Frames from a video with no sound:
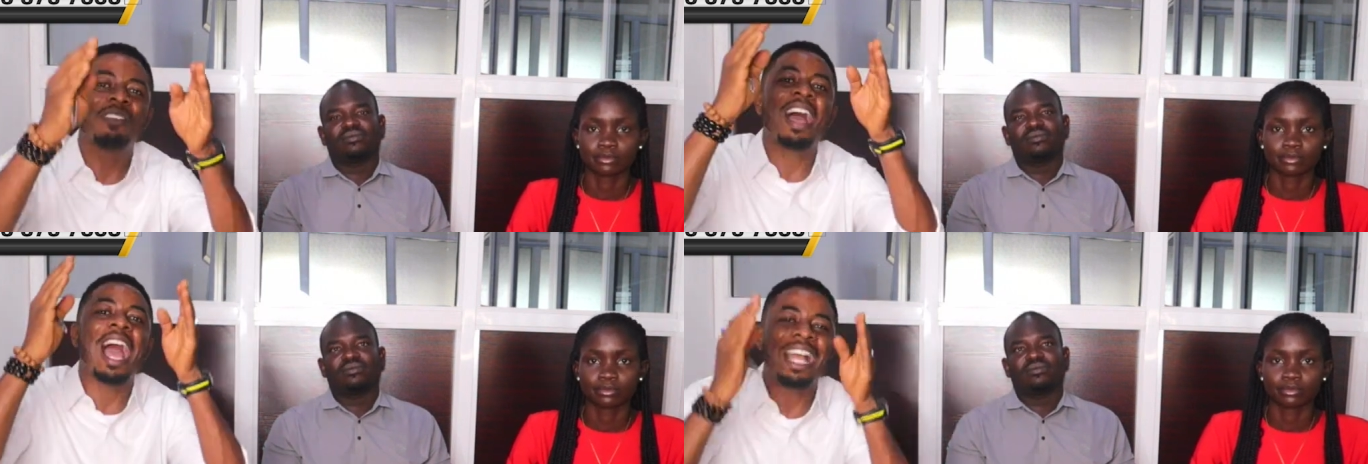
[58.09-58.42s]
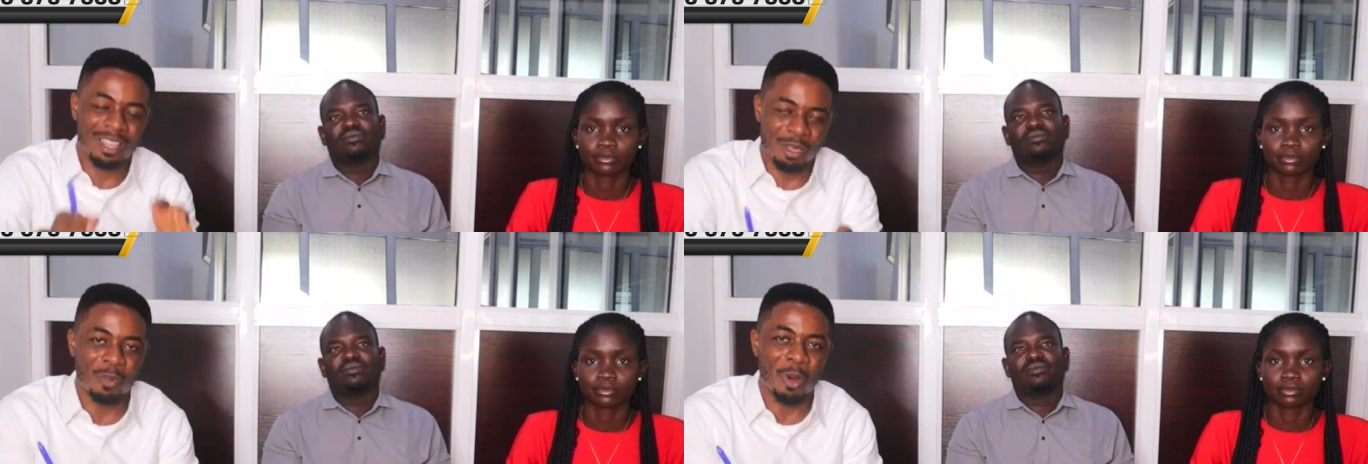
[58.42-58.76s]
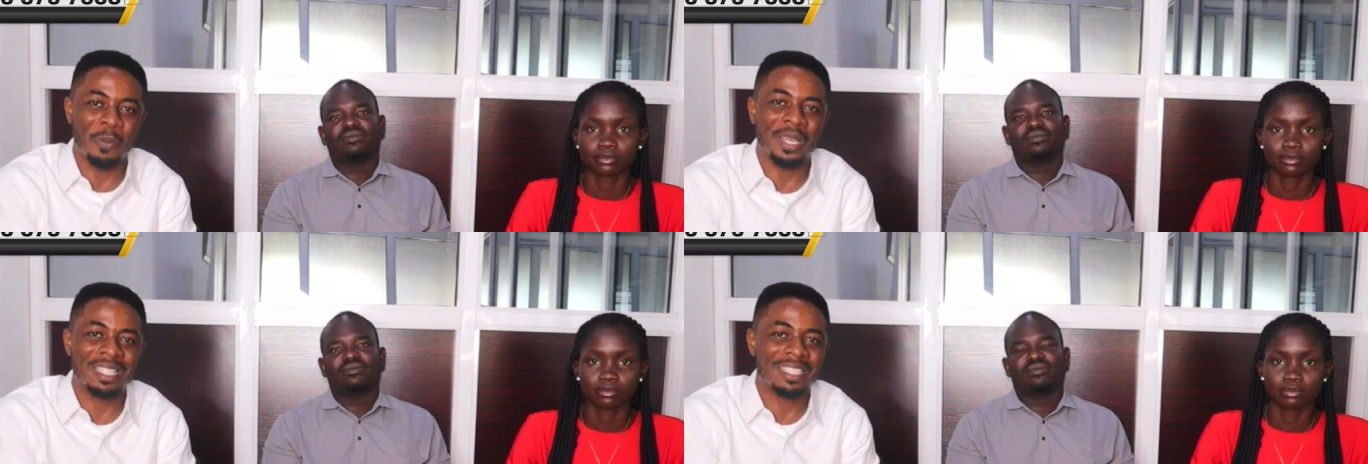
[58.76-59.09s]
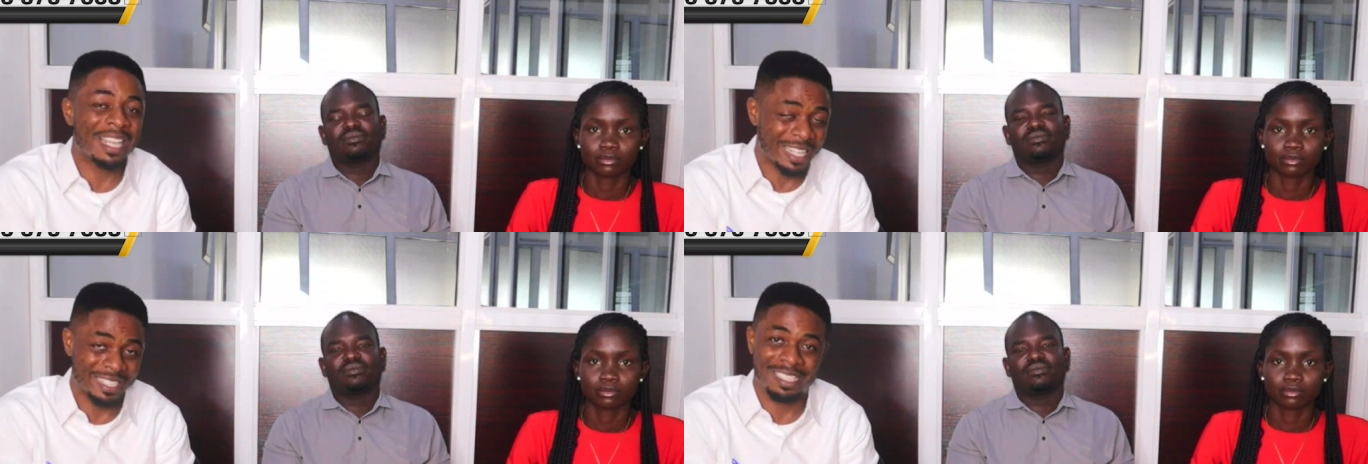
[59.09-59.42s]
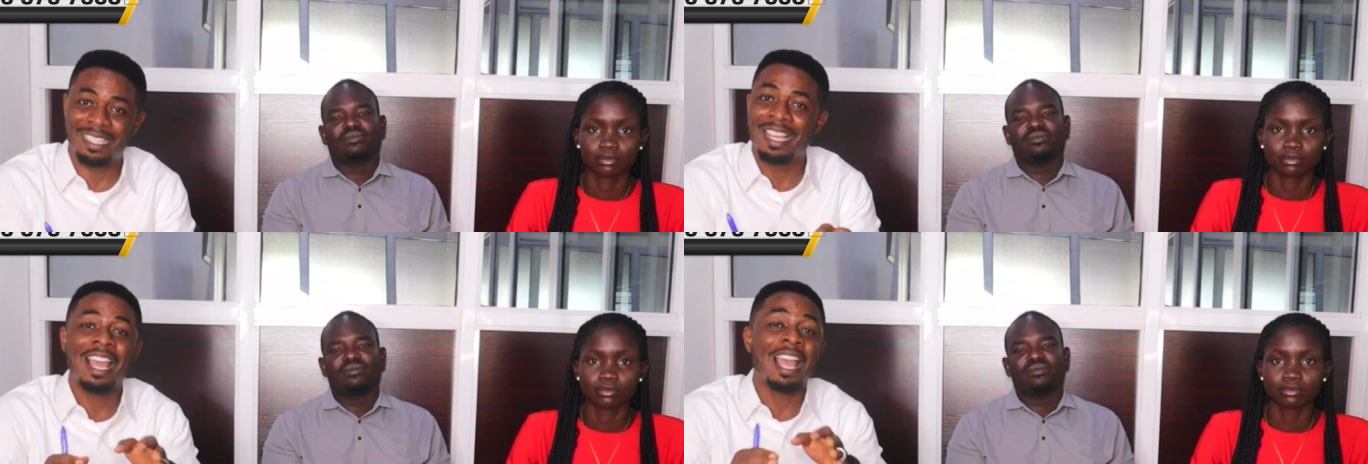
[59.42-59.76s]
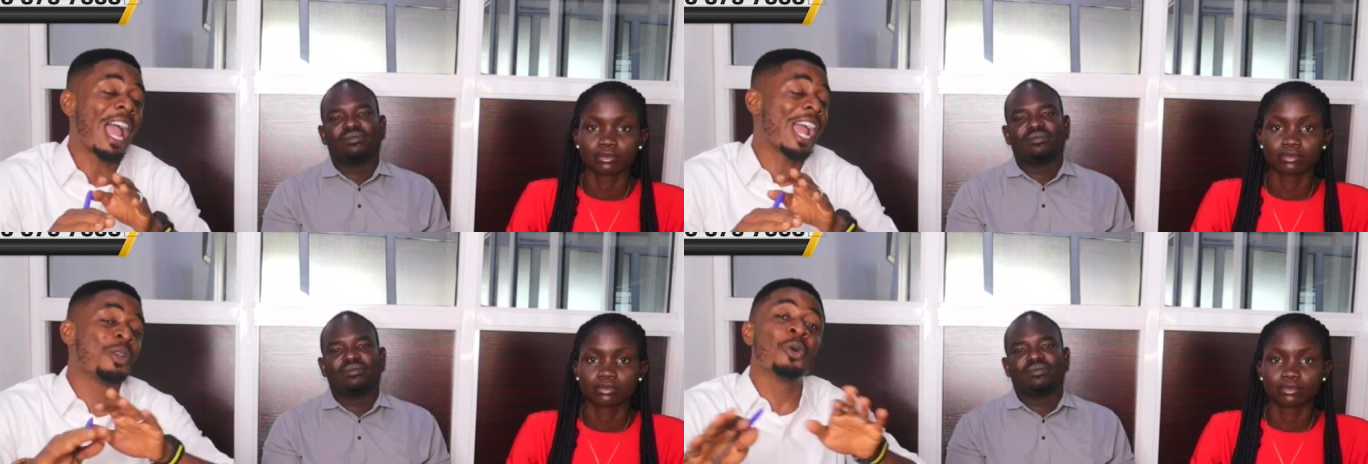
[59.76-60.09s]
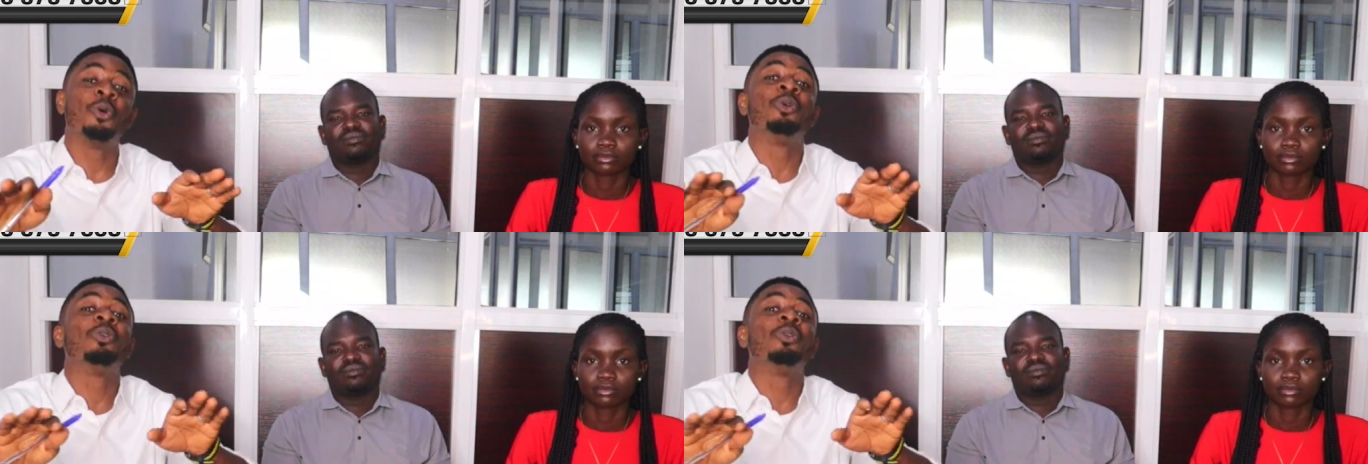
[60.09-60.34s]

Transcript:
Speaker 1: at the moment. Yes, I know